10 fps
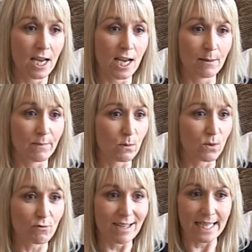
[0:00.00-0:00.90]
It
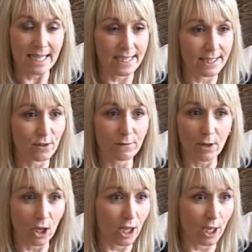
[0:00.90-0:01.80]
was really easy to
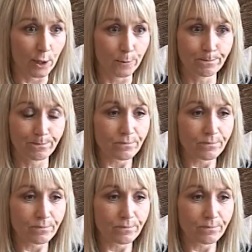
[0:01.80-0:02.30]
follow.